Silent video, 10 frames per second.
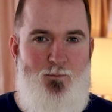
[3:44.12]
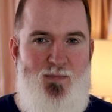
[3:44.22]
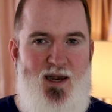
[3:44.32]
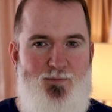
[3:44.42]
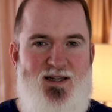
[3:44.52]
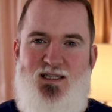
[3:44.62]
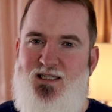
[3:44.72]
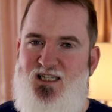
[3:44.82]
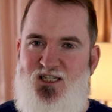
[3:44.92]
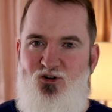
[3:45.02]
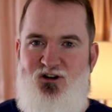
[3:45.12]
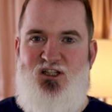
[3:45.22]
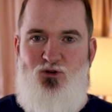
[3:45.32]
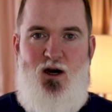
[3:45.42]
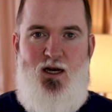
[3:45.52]
many businesses are
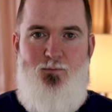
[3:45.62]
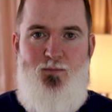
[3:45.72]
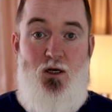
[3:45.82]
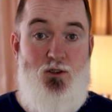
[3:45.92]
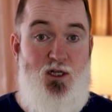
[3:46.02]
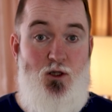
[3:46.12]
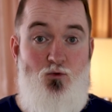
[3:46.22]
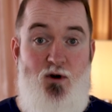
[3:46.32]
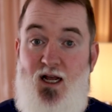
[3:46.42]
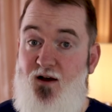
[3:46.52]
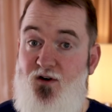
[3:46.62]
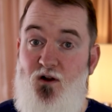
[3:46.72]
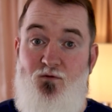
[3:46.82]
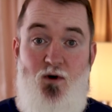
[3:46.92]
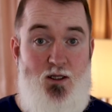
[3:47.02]
struggling because they don't really have
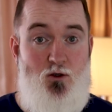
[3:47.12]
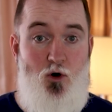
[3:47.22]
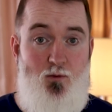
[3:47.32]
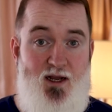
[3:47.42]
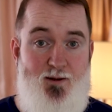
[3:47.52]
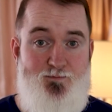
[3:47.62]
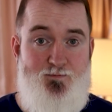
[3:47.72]
enough money to go by.